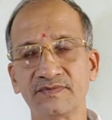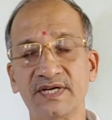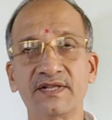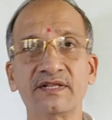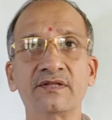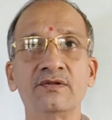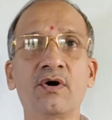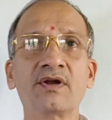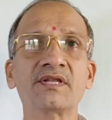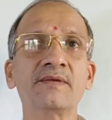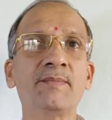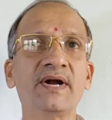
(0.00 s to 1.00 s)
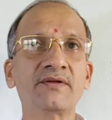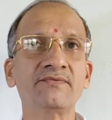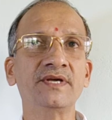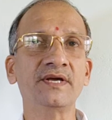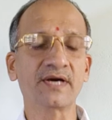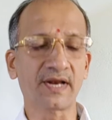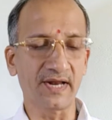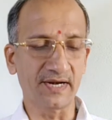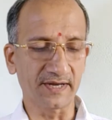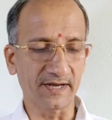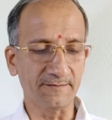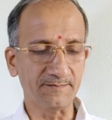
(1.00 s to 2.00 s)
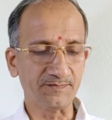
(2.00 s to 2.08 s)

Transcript: that is northern part of the Karnataka.